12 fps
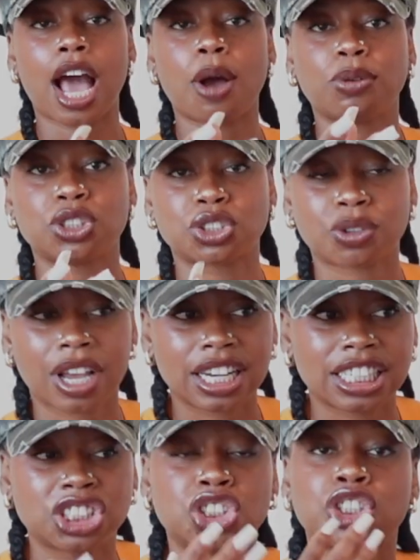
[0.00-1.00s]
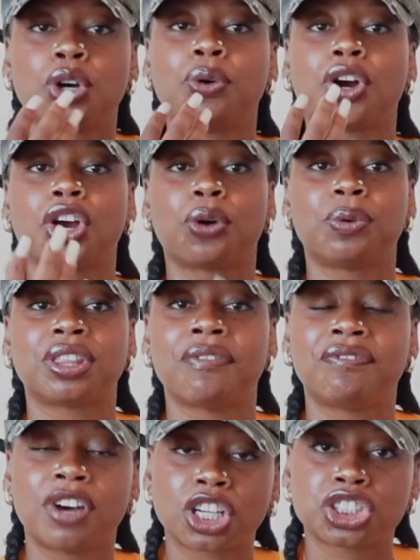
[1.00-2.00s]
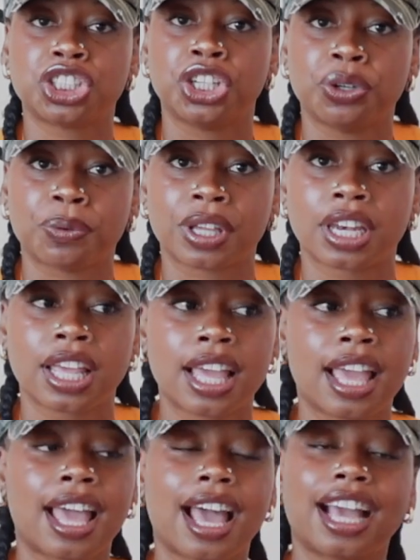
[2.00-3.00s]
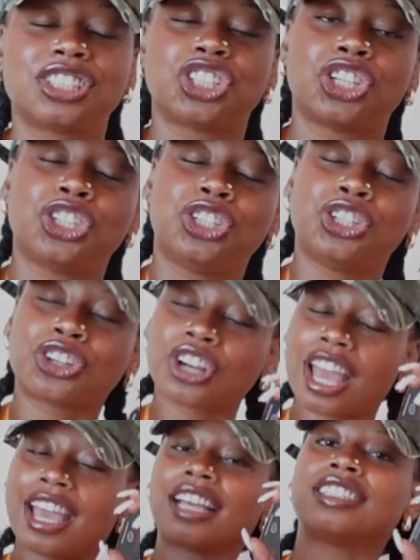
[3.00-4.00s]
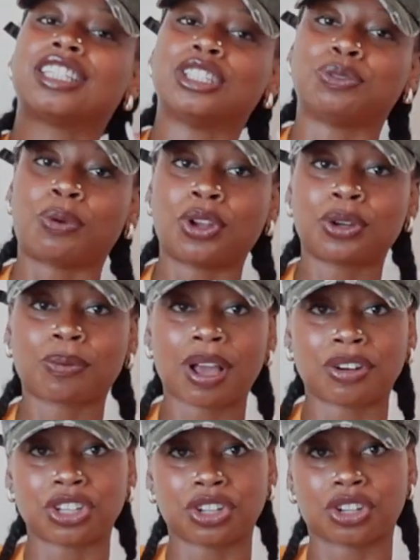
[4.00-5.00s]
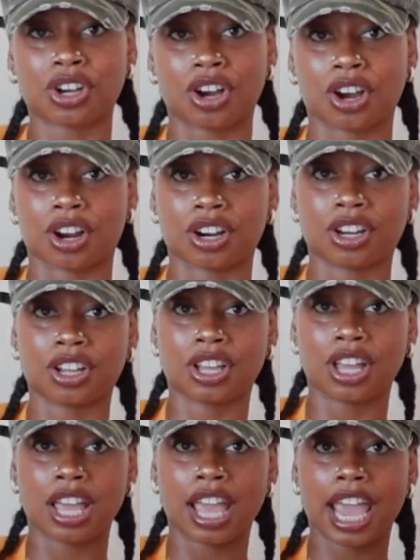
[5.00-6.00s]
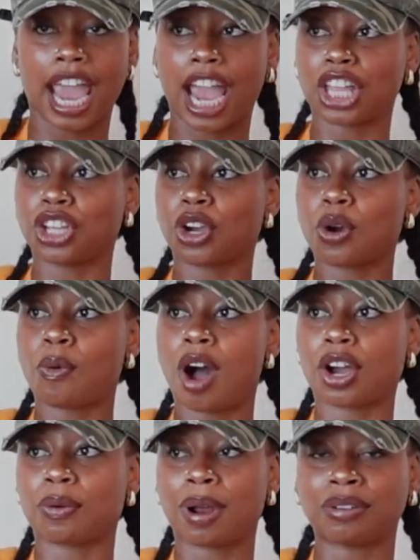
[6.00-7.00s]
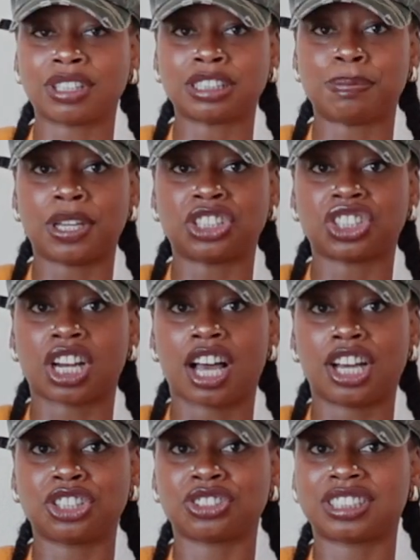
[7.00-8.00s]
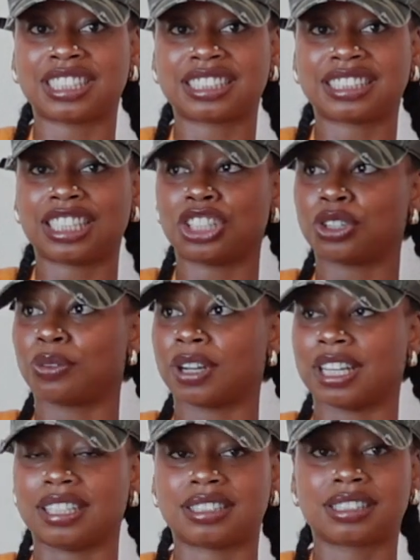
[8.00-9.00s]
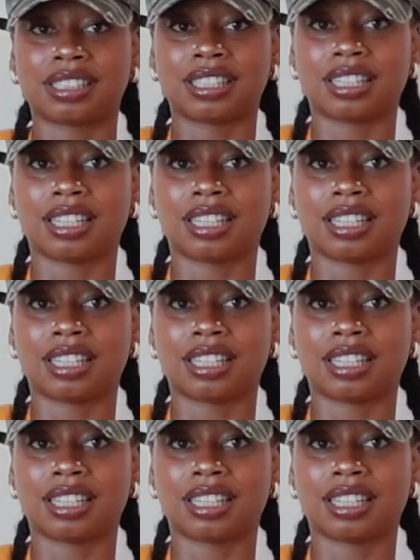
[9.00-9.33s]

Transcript: was trying to show her what the fuck she doing. I said, your ex is rolling around in your car and you're walking around this bitch in 116 degrees.